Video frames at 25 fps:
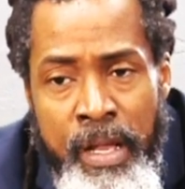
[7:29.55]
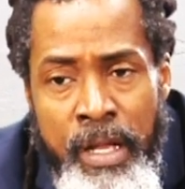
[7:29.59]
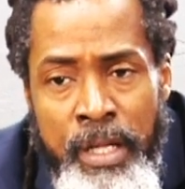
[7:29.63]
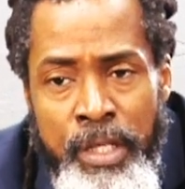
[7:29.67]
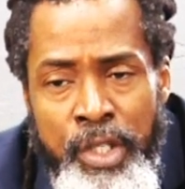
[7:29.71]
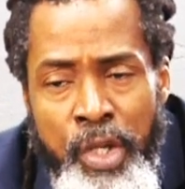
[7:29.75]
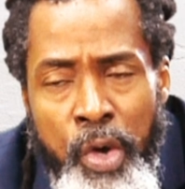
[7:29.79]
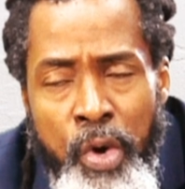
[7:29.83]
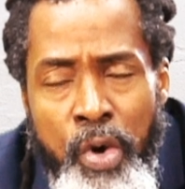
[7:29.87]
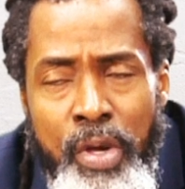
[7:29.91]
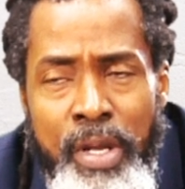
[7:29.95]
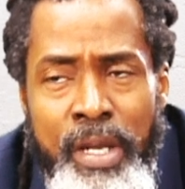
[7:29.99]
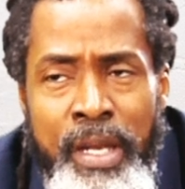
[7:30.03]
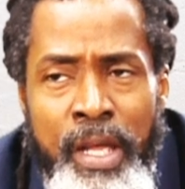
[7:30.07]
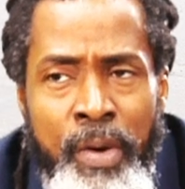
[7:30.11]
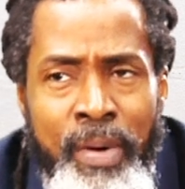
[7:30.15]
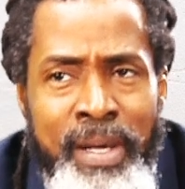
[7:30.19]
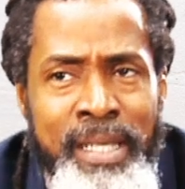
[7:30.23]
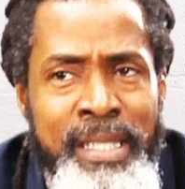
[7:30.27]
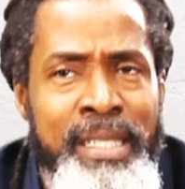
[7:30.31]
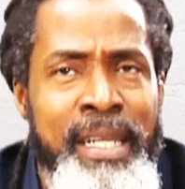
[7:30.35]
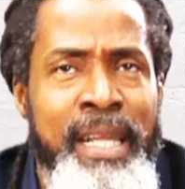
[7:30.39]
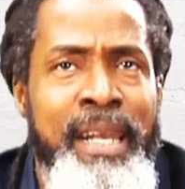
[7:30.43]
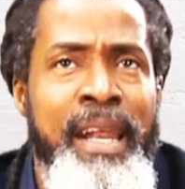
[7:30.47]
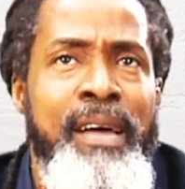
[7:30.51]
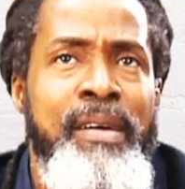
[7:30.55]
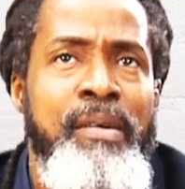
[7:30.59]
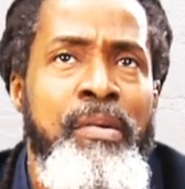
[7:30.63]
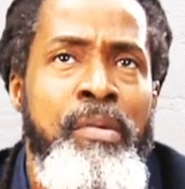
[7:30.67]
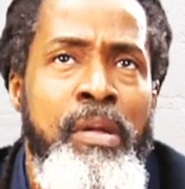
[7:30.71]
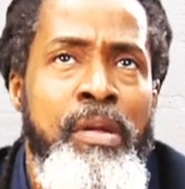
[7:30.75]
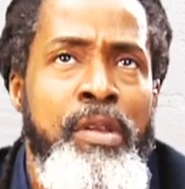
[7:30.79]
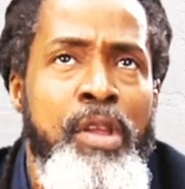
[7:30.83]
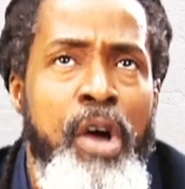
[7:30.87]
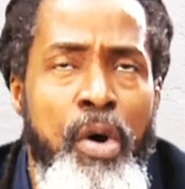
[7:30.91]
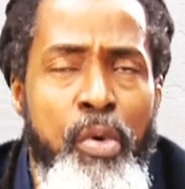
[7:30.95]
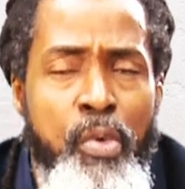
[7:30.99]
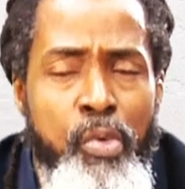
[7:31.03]
So the question
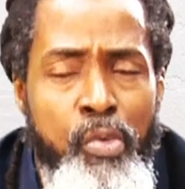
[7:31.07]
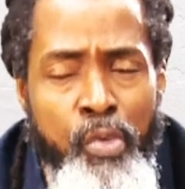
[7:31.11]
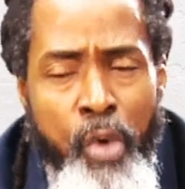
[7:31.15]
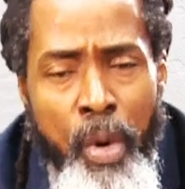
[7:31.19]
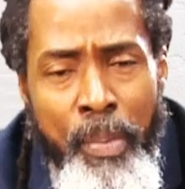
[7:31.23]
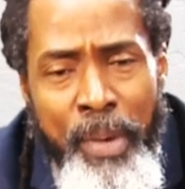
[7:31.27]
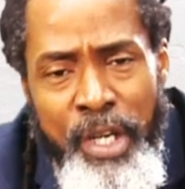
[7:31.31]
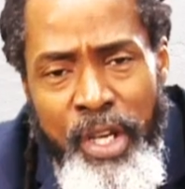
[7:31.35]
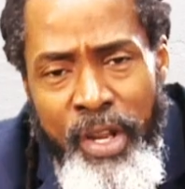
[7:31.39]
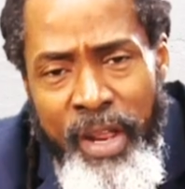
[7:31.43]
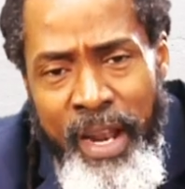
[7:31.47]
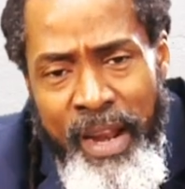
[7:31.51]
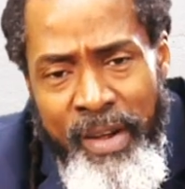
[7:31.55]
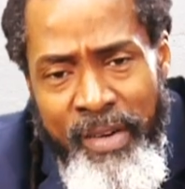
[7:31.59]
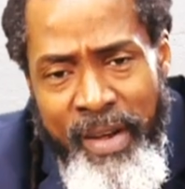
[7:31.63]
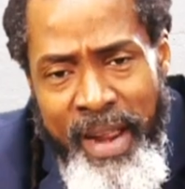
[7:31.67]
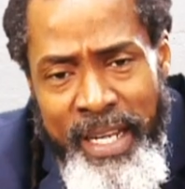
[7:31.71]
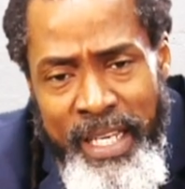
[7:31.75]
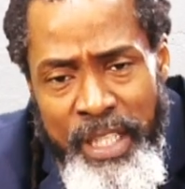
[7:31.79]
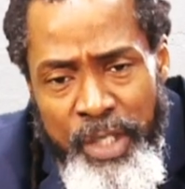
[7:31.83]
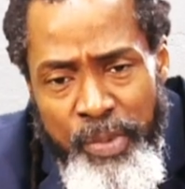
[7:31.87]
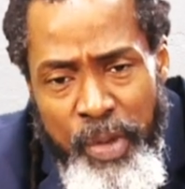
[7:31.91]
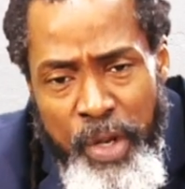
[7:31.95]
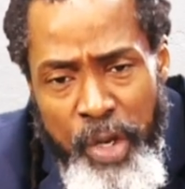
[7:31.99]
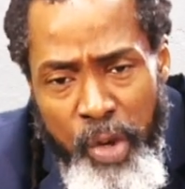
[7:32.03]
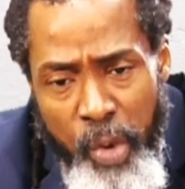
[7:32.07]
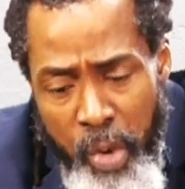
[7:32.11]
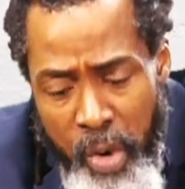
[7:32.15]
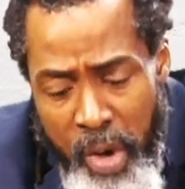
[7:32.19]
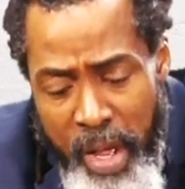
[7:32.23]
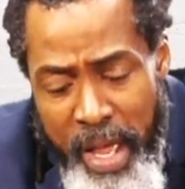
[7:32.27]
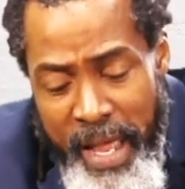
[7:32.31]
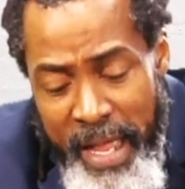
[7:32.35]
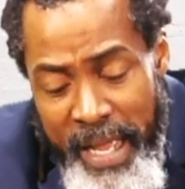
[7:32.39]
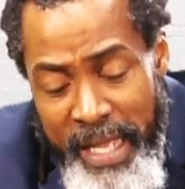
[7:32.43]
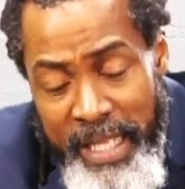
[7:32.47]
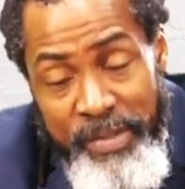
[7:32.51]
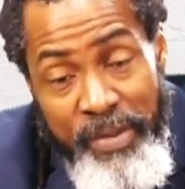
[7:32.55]
now, rheumatoid arthritis, we know,
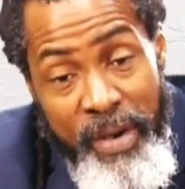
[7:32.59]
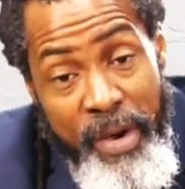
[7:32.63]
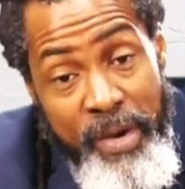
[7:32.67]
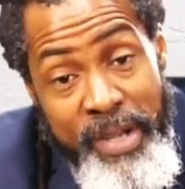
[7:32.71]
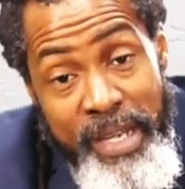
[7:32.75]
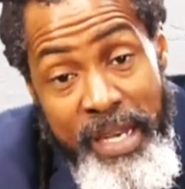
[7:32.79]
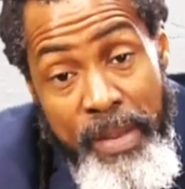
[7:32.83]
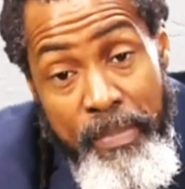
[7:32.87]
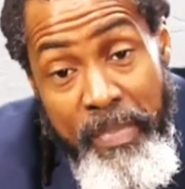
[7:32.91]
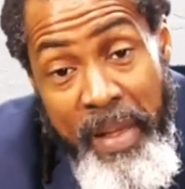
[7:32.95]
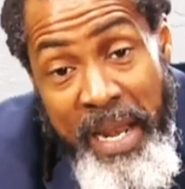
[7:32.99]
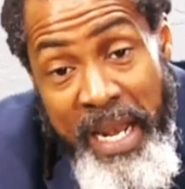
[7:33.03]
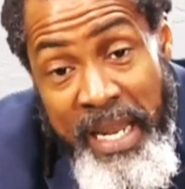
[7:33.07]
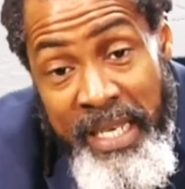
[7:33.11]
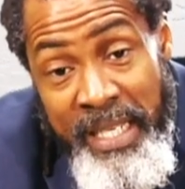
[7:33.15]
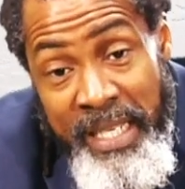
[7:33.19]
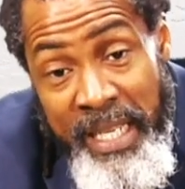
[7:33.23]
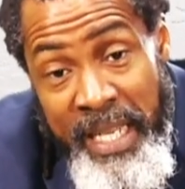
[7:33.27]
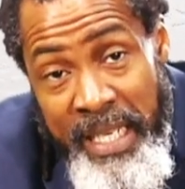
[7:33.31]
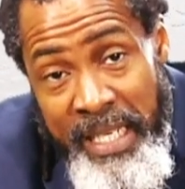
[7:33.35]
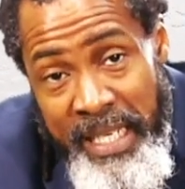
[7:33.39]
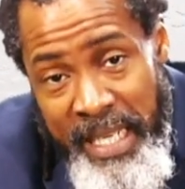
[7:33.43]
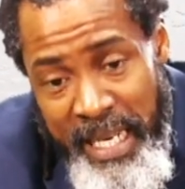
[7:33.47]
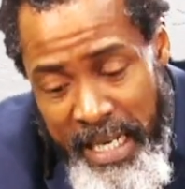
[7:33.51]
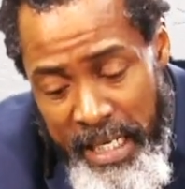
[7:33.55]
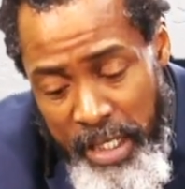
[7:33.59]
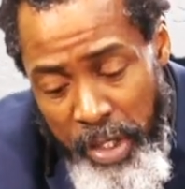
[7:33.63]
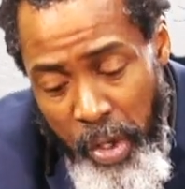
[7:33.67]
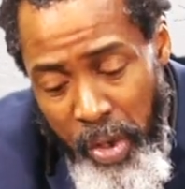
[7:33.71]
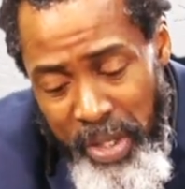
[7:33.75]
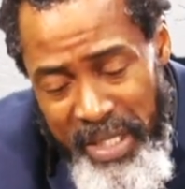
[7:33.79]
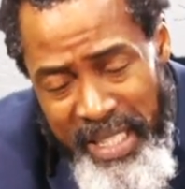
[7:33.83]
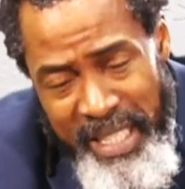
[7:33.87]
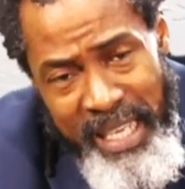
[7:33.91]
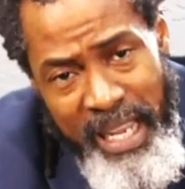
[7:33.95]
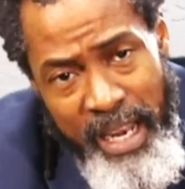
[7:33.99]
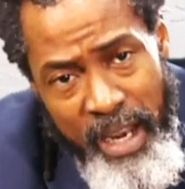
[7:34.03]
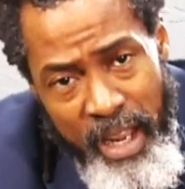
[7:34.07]
is very debilitating. It
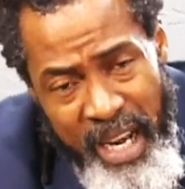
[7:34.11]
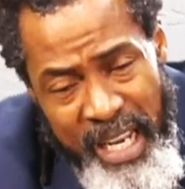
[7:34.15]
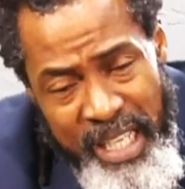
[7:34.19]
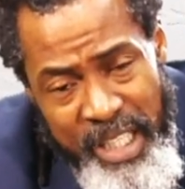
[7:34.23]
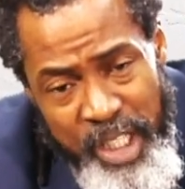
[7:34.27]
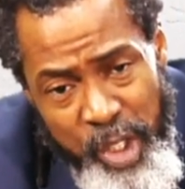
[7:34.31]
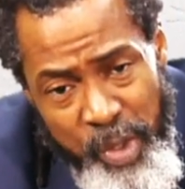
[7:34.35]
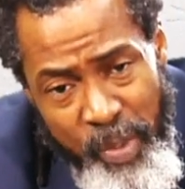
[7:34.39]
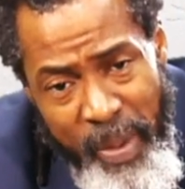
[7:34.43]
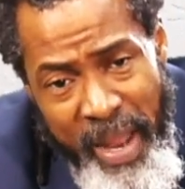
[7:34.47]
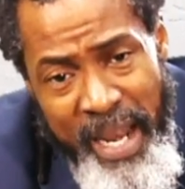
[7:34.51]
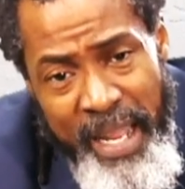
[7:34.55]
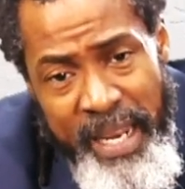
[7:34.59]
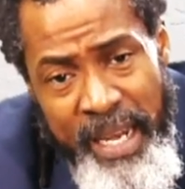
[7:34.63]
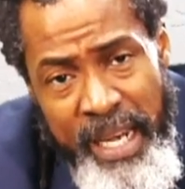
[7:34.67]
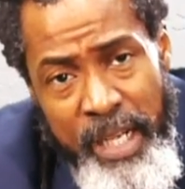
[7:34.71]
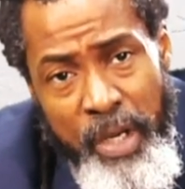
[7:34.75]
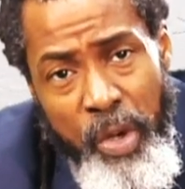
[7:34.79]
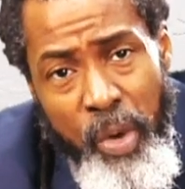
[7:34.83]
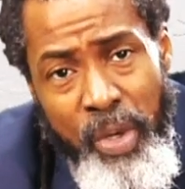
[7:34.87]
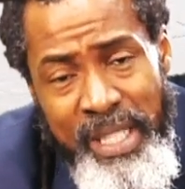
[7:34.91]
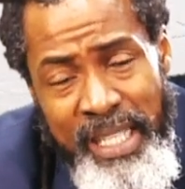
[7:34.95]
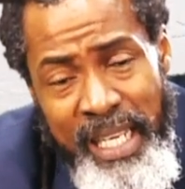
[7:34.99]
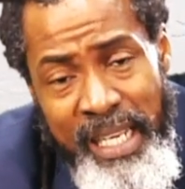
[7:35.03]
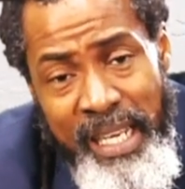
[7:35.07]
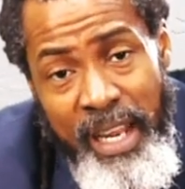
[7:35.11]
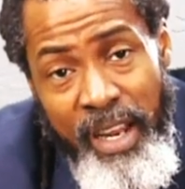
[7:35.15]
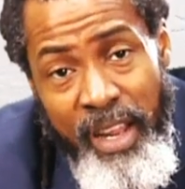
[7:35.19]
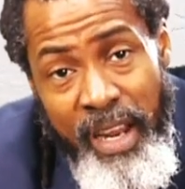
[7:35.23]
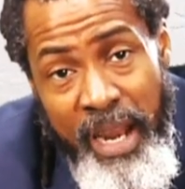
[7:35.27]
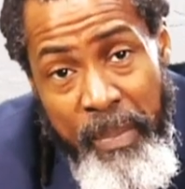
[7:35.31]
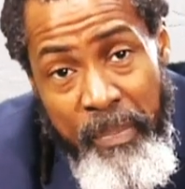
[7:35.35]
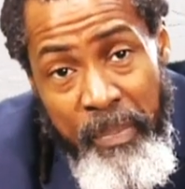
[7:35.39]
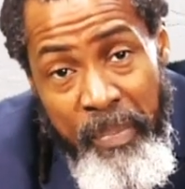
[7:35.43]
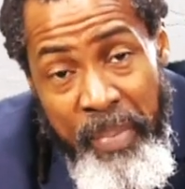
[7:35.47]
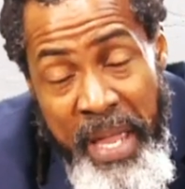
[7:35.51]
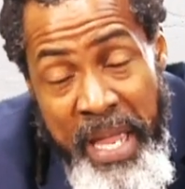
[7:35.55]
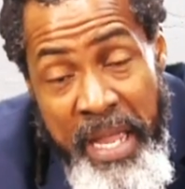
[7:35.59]
causes a lot of swelling. It causes a lot
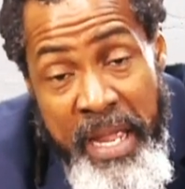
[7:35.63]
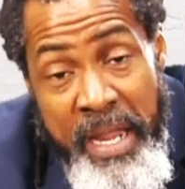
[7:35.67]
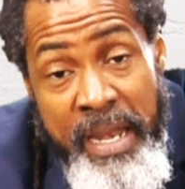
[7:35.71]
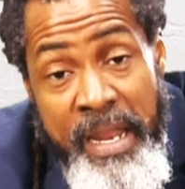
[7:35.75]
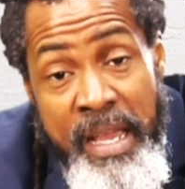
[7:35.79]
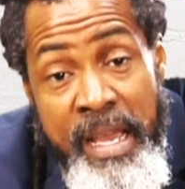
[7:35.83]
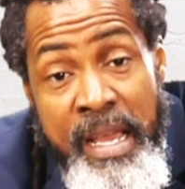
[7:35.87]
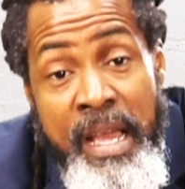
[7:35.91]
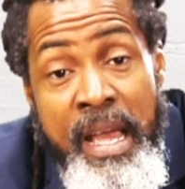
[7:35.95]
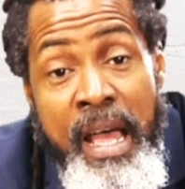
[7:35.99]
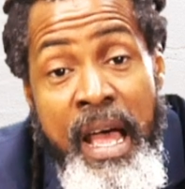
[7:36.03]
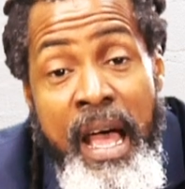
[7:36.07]
of pain.